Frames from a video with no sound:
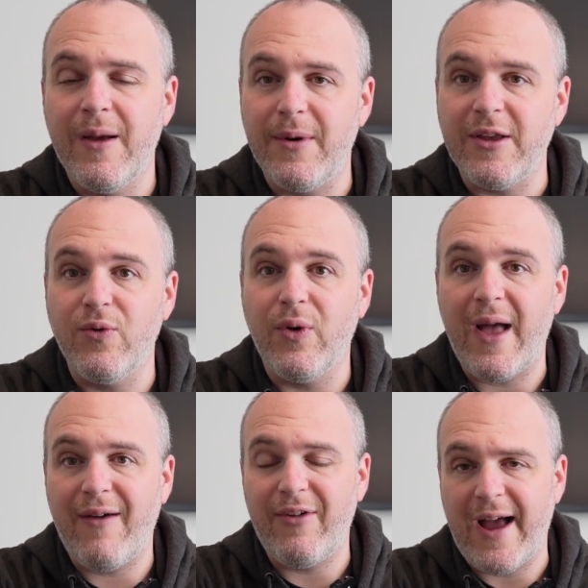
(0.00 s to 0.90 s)
But you will
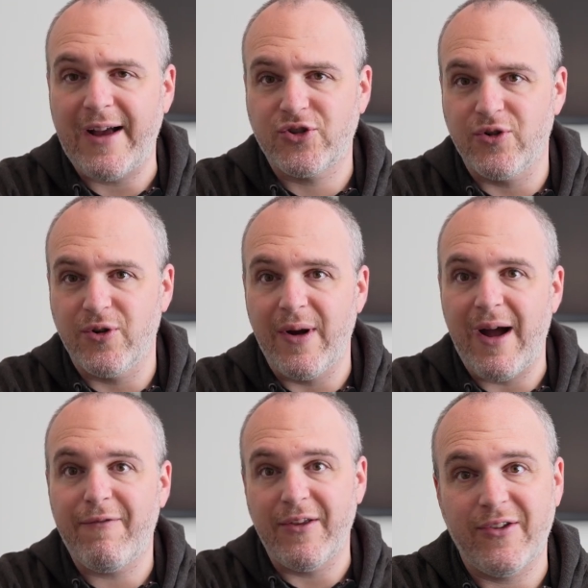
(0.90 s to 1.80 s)
have an
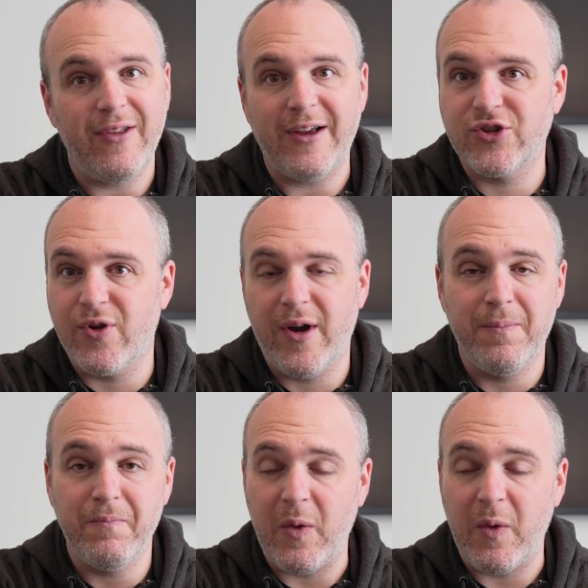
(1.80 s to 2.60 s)
astrograph Celestron,